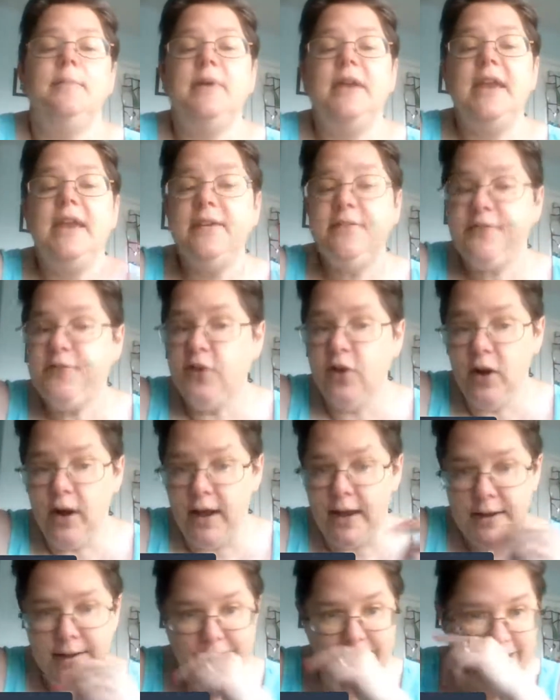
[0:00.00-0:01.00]
If
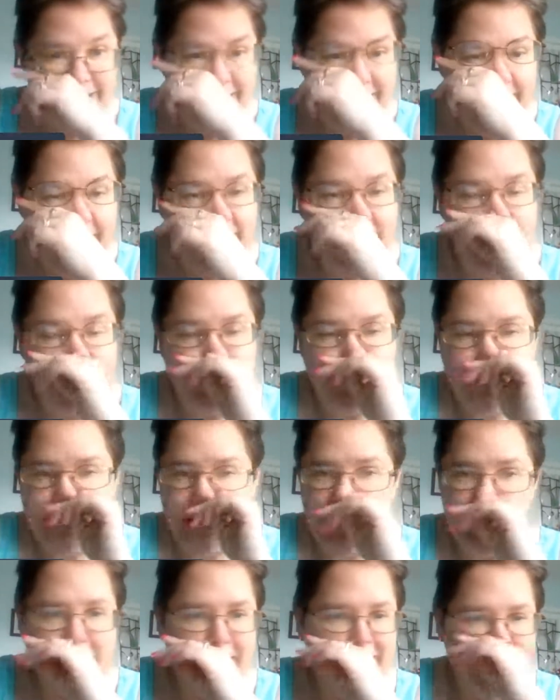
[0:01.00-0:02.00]
not, and I can't
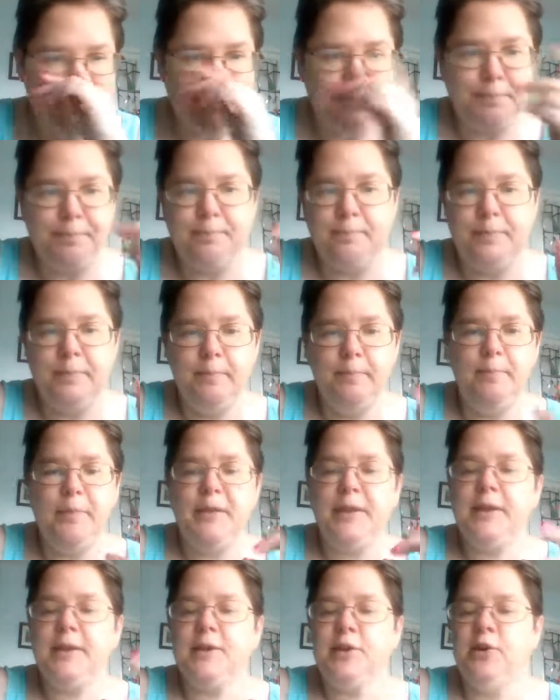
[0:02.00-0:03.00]
upload and it's
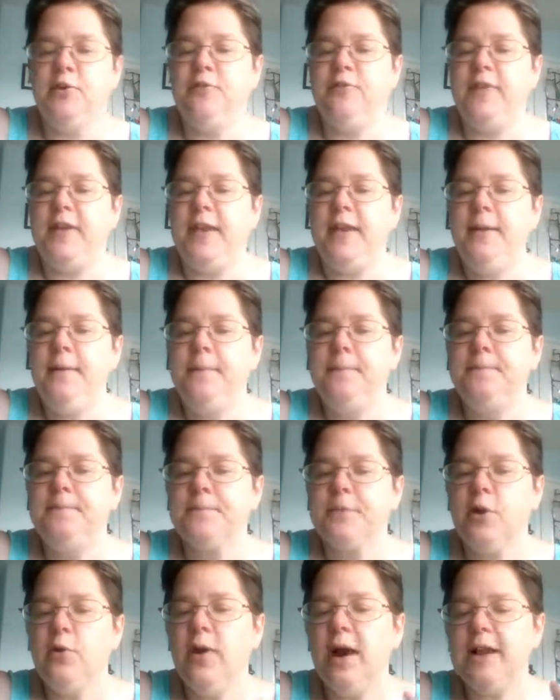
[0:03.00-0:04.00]
being goofy.
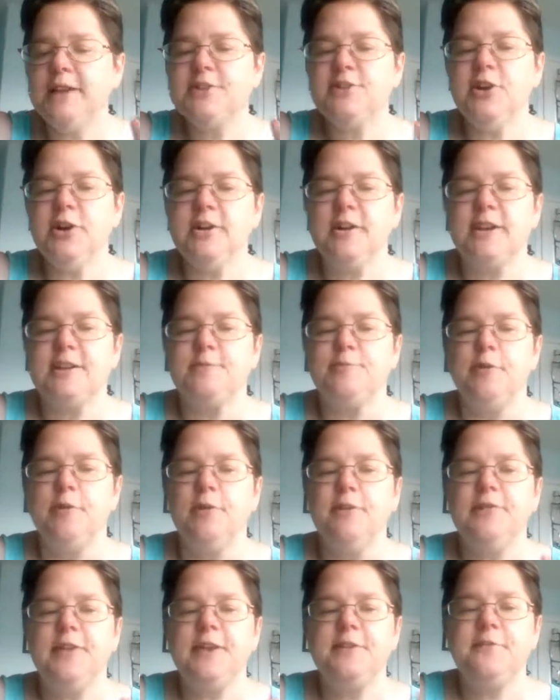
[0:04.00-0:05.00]
Oh, hi, Stock
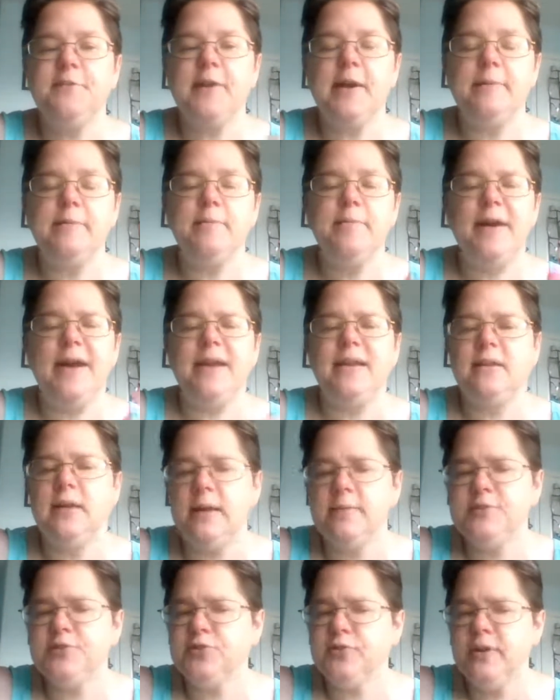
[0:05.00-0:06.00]
Explorer. Thanks for coming by.
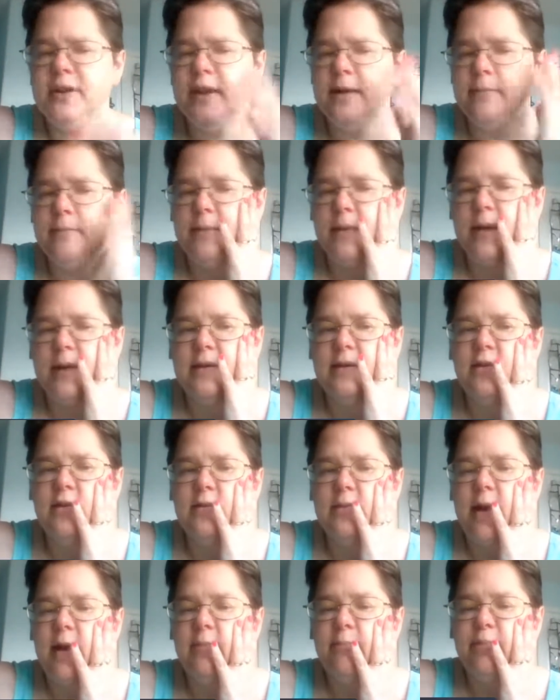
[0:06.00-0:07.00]
I'm sorry I
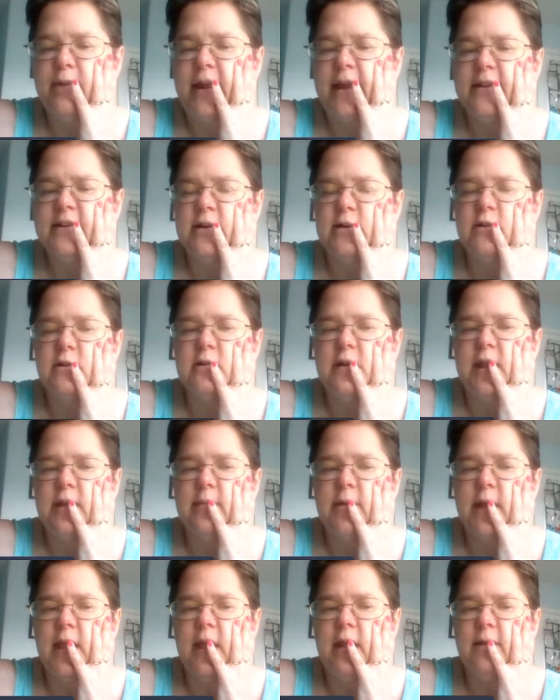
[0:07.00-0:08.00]
blanked on your
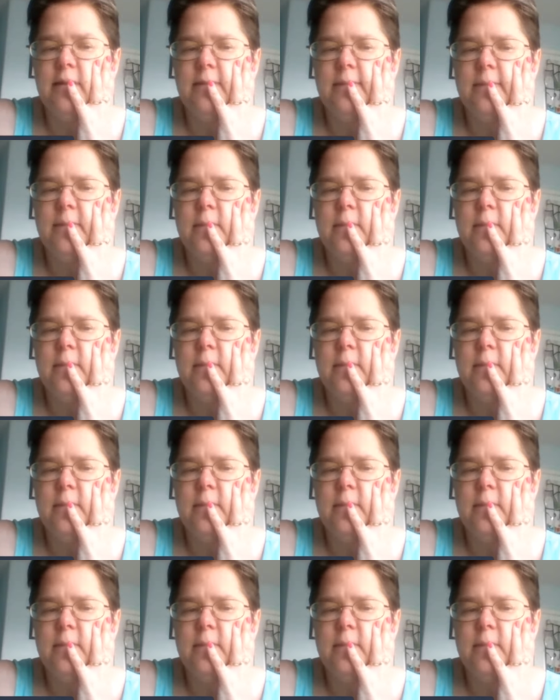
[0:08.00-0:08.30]
name again.